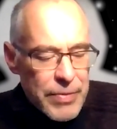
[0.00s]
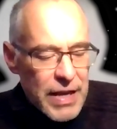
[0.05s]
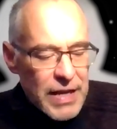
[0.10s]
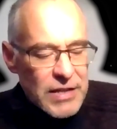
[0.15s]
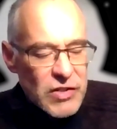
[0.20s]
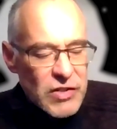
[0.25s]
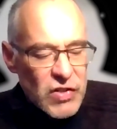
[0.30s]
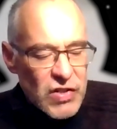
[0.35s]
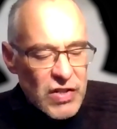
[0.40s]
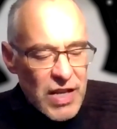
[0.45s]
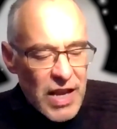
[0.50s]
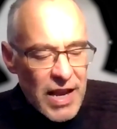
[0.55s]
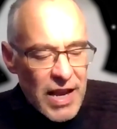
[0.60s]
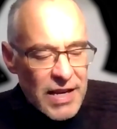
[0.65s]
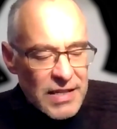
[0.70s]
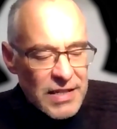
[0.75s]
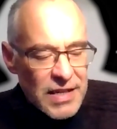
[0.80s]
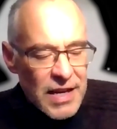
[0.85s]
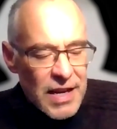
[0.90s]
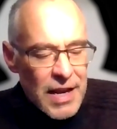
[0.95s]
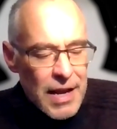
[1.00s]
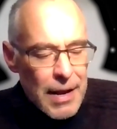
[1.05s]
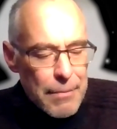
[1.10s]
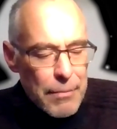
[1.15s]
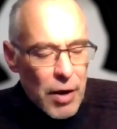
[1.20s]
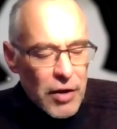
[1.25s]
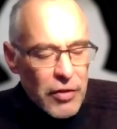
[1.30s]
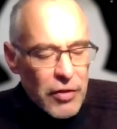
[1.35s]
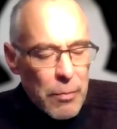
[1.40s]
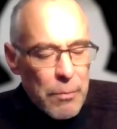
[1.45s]
Instead,
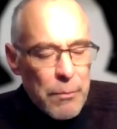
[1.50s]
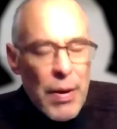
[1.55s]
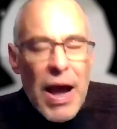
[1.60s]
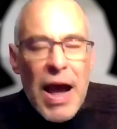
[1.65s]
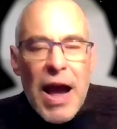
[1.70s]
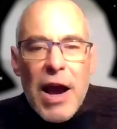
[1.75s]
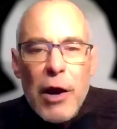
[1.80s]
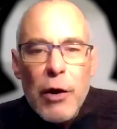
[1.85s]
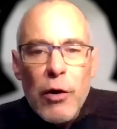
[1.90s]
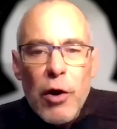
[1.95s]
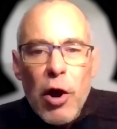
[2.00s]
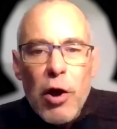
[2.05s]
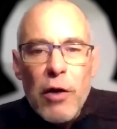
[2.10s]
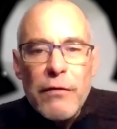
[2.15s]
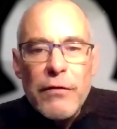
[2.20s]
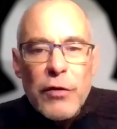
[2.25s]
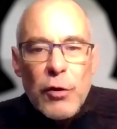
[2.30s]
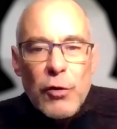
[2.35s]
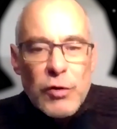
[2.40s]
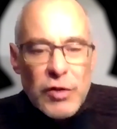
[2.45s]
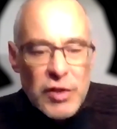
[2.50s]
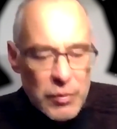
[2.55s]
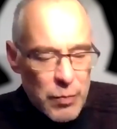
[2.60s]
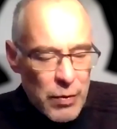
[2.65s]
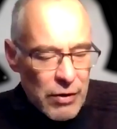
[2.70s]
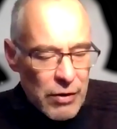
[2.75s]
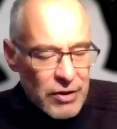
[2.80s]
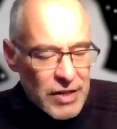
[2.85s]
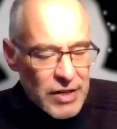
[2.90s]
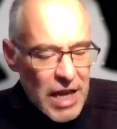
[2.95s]
by the power of your
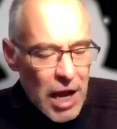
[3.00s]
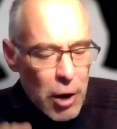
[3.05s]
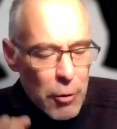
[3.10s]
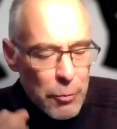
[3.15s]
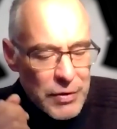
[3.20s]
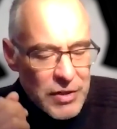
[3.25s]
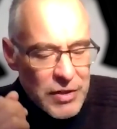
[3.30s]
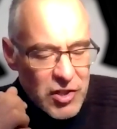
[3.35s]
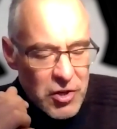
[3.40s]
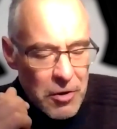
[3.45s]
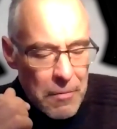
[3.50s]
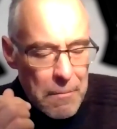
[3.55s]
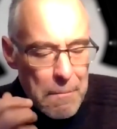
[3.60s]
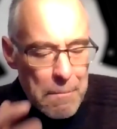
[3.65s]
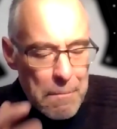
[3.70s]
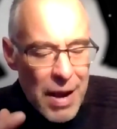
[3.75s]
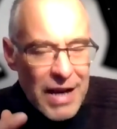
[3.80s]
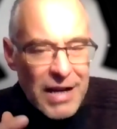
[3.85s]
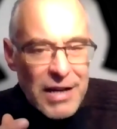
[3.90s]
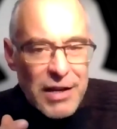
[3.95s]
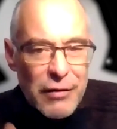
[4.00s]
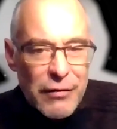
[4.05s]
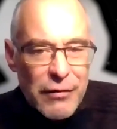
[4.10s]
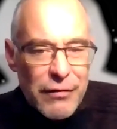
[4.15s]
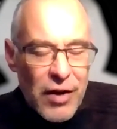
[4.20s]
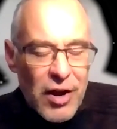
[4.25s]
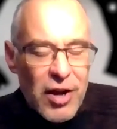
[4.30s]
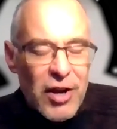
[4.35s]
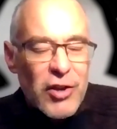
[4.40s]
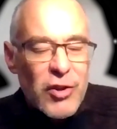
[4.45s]
Spirit, help us to
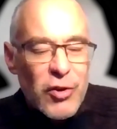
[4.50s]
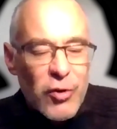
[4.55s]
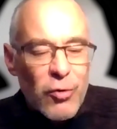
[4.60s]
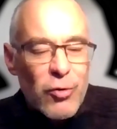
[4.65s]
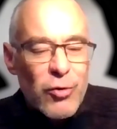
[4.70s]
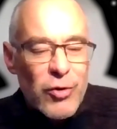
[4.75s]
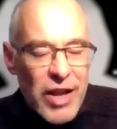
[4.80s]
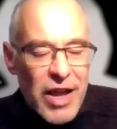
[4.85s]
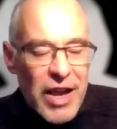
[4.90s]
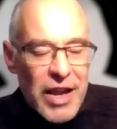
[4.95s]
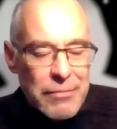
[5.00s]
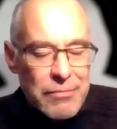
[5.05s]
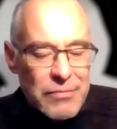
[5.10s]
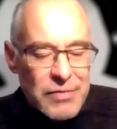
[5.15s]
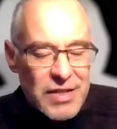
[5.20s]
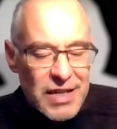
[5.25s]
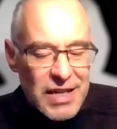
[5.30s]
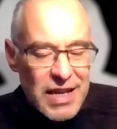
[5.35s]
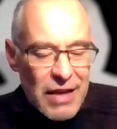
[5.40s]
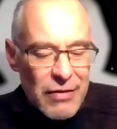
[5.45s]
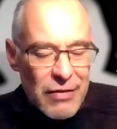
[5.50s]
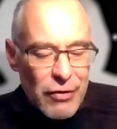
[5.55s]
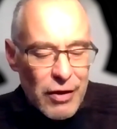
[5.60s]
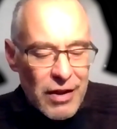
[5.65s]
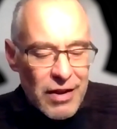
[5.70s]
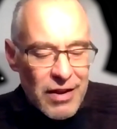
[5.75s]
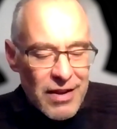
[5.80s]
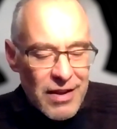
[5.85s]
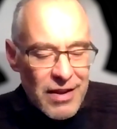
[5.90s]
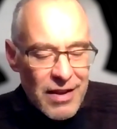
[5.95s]
magnify your name together.
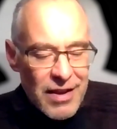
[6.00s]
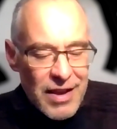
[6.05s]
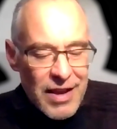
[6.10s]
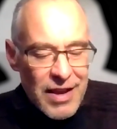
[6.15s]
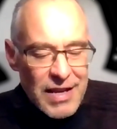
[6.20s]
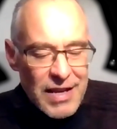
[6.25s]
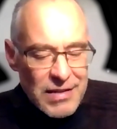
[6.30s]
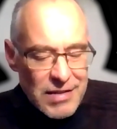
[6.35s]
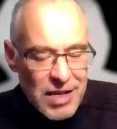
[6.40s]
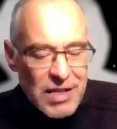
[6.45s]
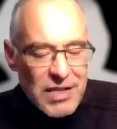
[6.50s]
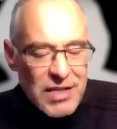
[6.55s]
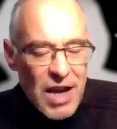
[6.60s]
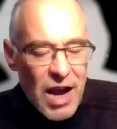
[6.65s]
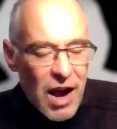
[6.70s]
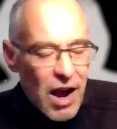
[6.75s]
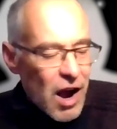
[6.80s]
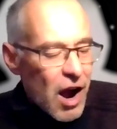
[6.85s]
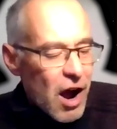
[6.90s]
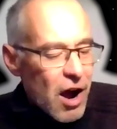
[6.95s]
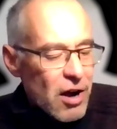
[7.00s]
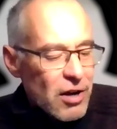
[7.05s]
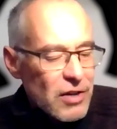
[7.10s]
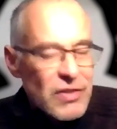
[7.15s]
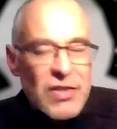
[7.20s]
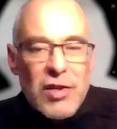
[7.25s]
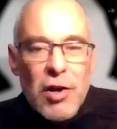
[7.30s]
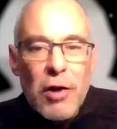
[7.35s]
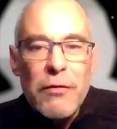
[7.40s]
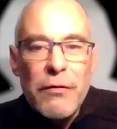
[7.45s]
Set our
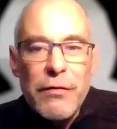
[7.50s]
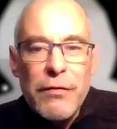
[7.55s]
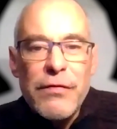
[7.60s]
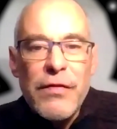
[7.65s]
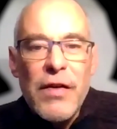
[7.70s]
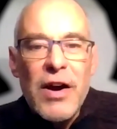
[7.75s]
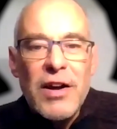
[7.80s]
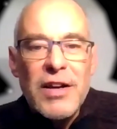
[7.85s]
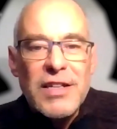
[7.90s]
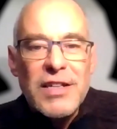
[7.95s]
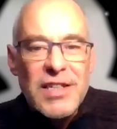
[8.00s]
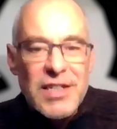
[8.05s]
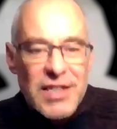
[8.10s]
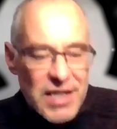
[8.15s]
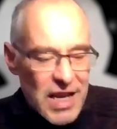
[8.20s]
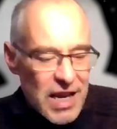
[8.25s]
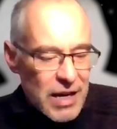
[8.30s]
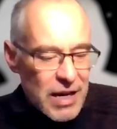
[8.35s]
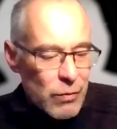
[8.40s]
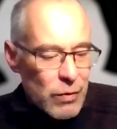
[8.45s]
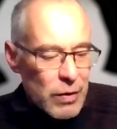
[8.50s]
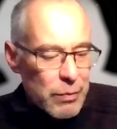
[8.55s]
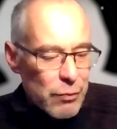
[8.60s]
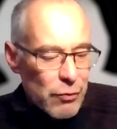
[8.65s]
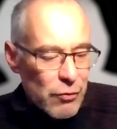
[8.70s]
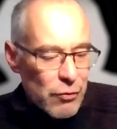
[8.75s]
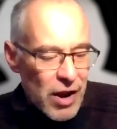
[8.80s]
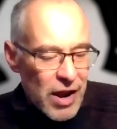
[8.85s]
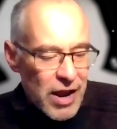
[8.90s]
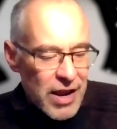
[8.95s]
hearts on fire today, we
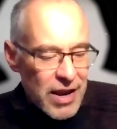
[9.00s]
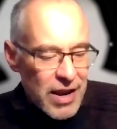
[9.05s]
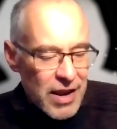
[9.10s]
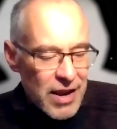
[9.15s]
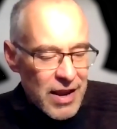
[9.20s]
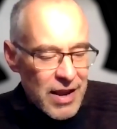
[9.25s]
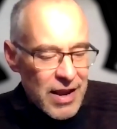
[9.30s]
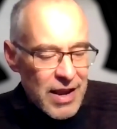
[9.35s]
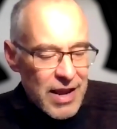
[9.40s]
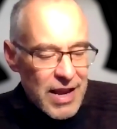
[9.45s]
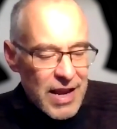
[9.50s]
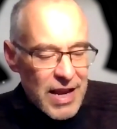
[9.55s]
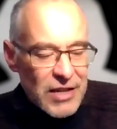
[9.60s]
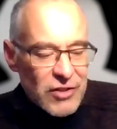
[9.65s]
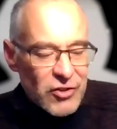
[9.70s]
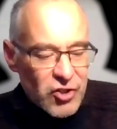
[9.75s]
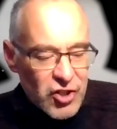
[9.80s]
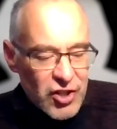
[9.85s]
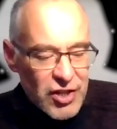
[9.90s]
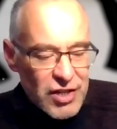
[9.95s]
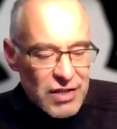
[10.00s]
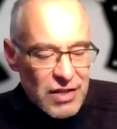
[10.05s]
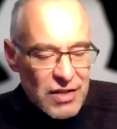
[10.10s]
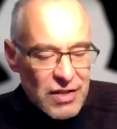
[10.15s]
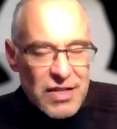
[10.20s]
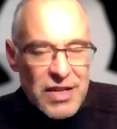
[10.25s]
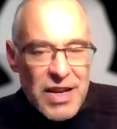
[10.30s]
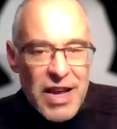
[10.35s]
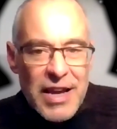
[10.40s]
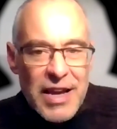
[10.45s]
pray. In
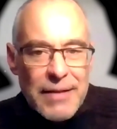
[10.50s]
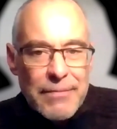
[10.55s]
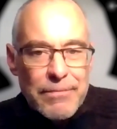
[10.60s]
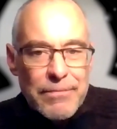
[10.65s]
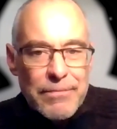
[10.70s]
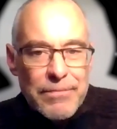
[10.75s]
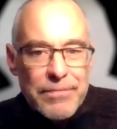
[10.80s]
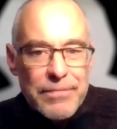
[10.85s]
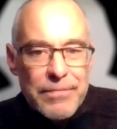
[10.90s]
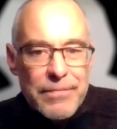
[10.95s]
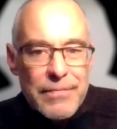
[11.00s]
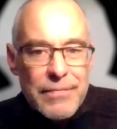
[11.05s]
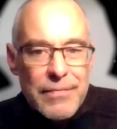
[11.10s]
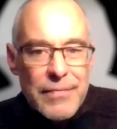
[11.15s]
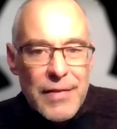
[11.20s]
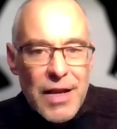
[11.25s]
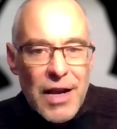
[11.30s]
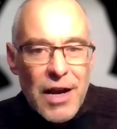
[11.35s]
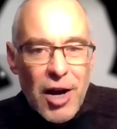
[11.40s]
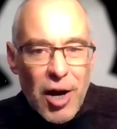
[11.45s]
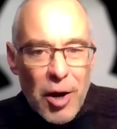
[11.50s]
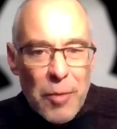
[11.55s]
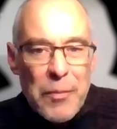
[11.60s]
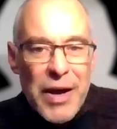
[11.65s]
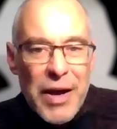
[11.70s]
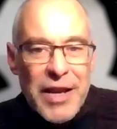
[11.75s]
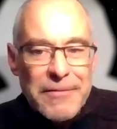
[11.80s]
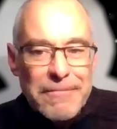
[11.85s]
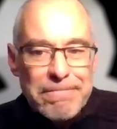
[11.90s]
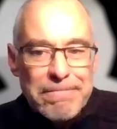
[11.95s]
Jesus' name.
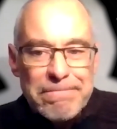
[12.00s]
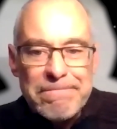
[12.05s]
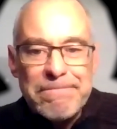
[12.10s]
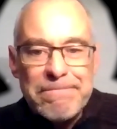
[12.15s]
Amen.